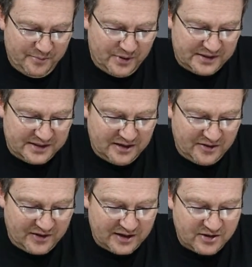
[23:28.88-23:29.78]
But
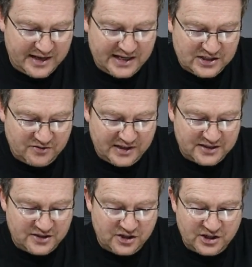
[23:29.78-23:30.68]
thank you, Kaz, for
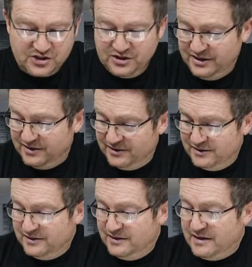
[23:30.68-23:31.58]
that suggestion.
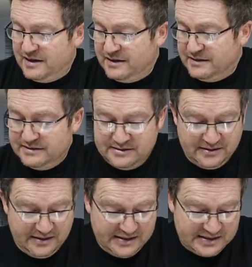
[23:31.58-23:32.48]
And
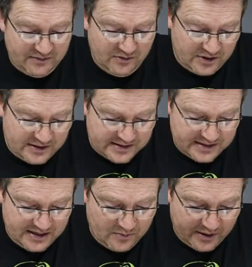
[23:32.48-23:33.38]
let's have a look and
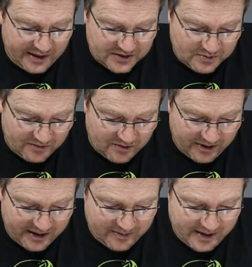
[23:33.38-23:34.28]
see what else we've
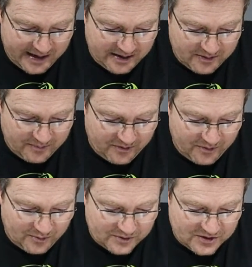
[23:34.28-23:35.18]
got here. Any other
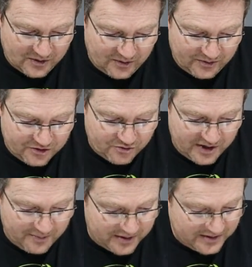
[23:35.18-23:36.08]
thoughts on
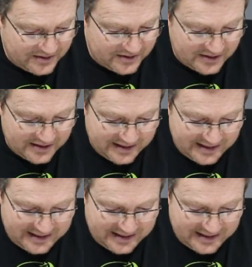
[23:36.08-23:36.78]
treatments?